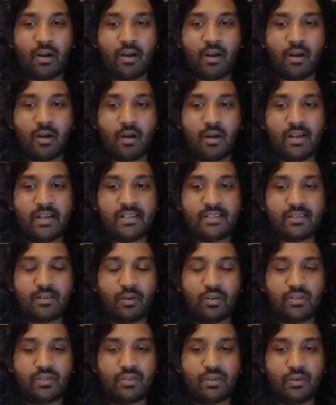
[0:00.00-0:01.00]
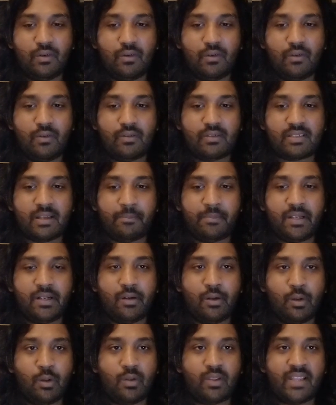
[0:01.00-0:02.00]
it's also something to
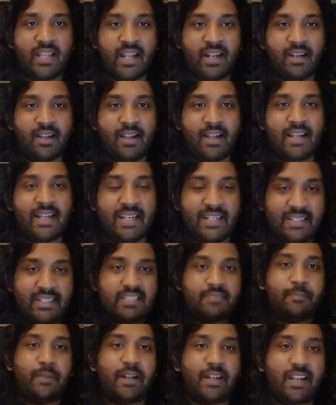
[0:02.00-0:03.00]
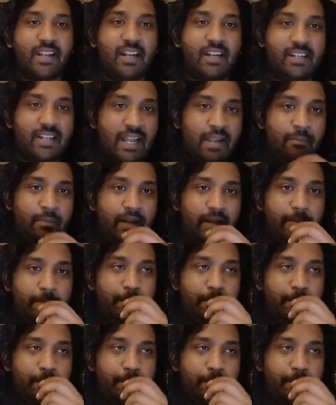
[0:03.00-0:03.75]
note that in this particular timeline,